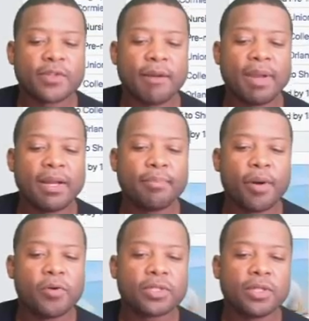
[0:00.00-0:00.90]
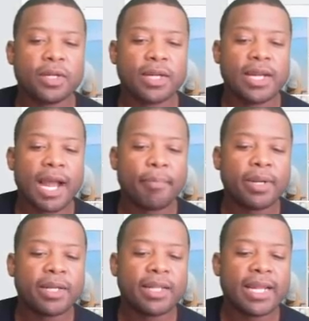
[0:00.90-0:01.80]
So I made a post, look, I
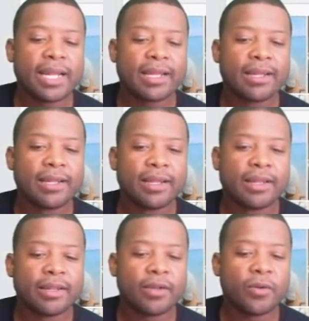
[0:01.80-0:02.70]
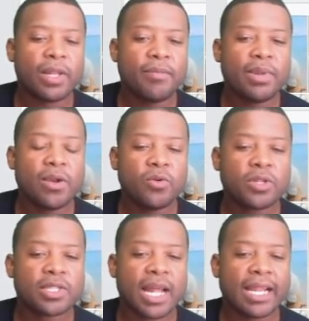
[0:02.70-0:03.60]
put a link. Only me who
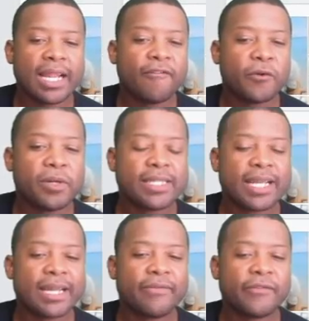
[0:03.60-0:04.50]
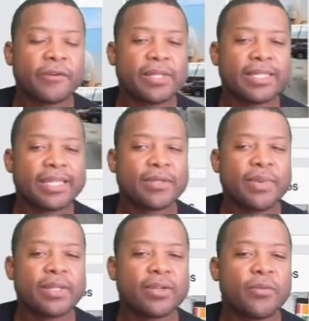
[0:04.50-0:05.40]
just like it 46
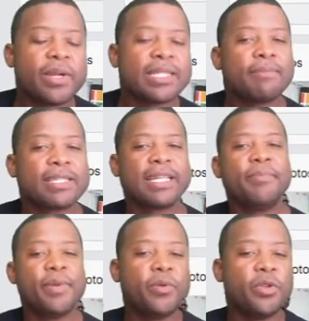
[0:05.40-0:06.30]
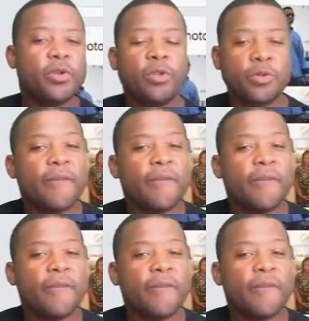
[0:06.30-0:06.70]
minutes ago, because I'm sending people to YouTube.